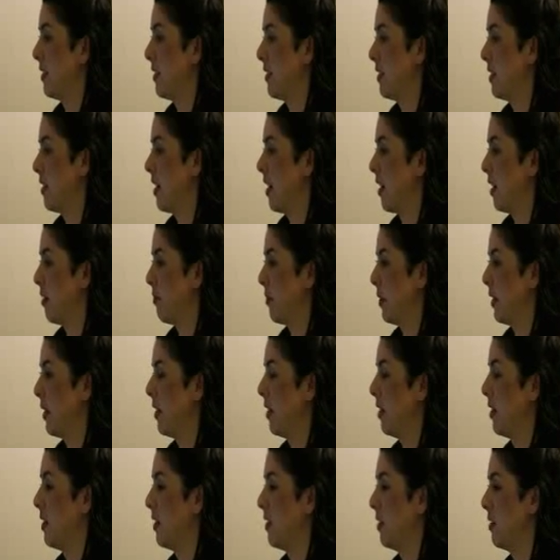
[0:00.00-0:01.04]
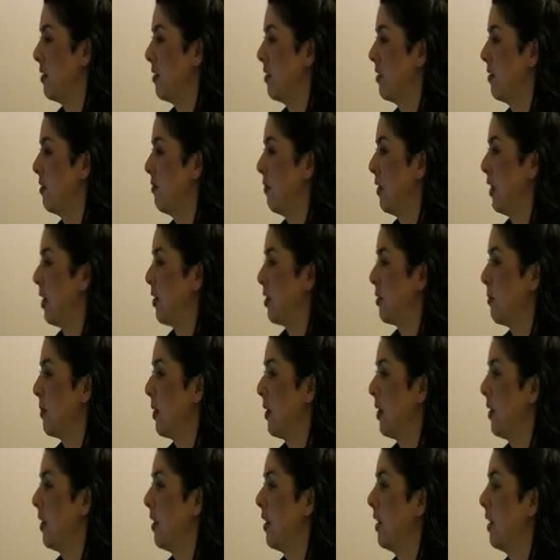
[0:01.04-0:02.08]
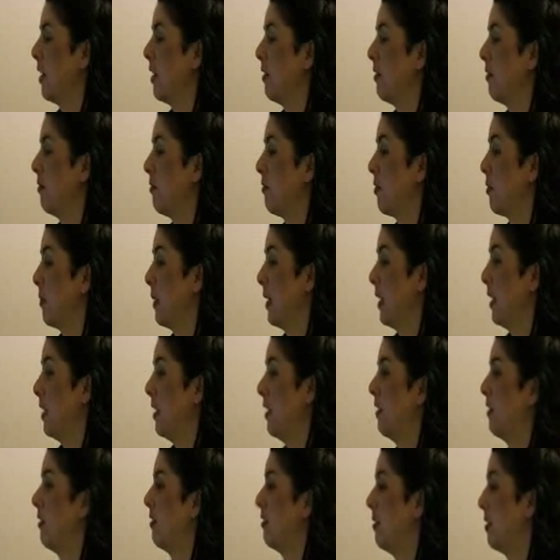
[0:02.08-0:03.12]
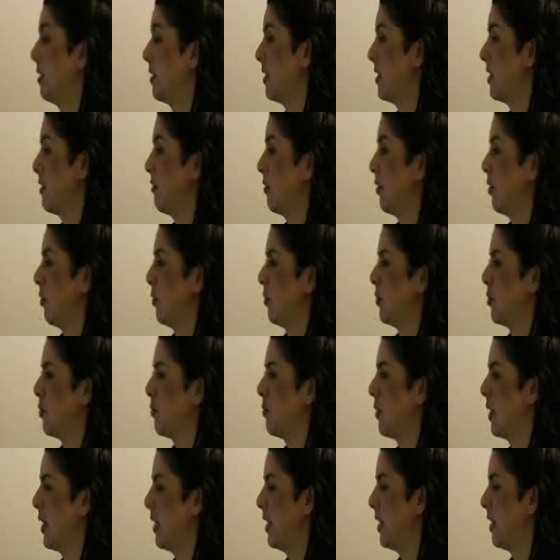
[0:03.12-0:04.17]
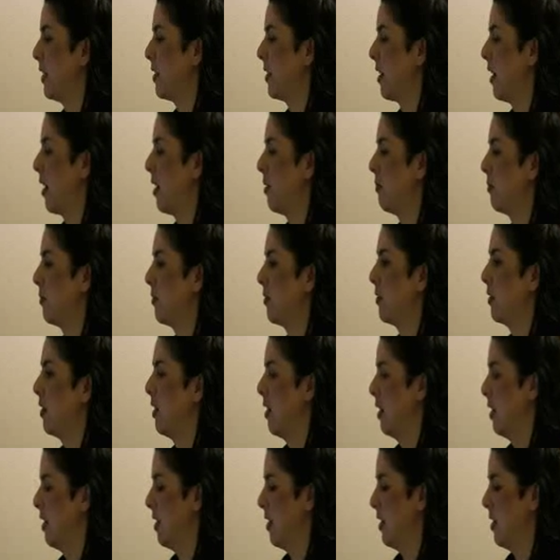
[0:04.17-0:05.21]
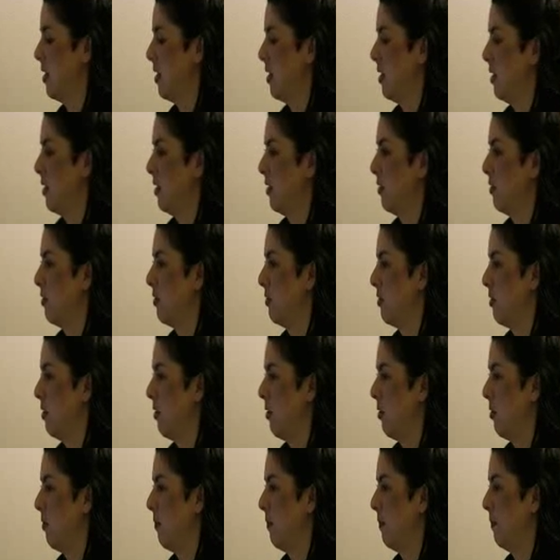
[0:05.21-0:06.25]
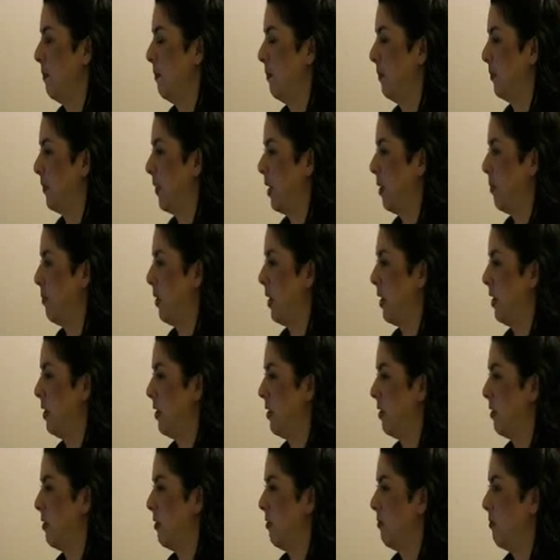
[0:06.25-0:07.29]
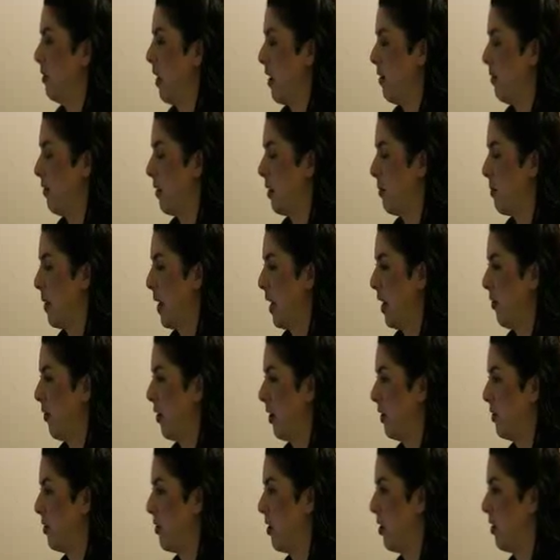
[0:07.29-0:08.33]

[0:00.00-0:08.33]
stuck, because fingerspelling for me is difficult to read at times. So, but having the background